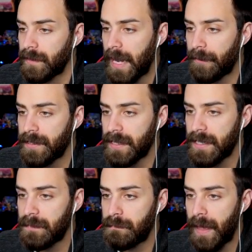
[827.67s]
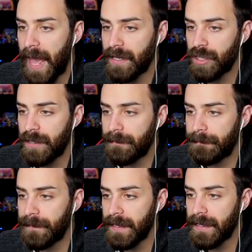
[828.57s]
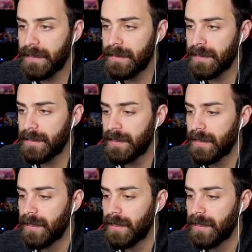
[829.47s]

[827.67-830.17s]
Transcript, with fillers: Now what is he? He's banishing fiends?